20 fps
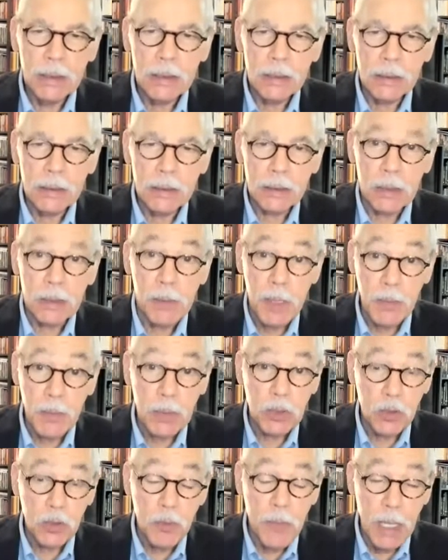the
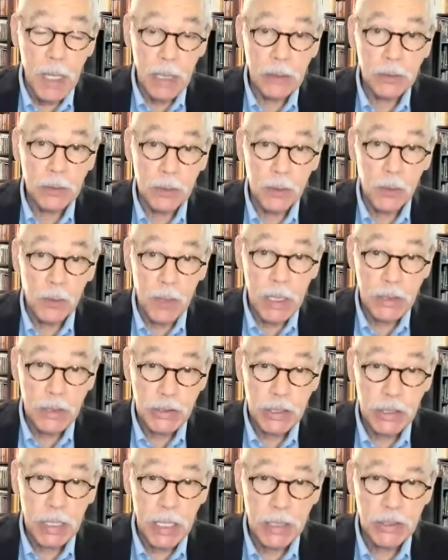commitment you made to your
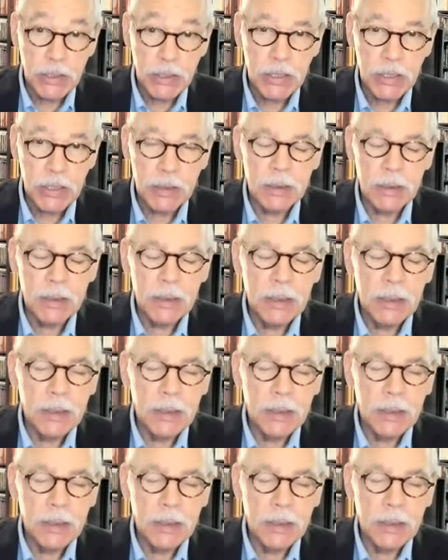education,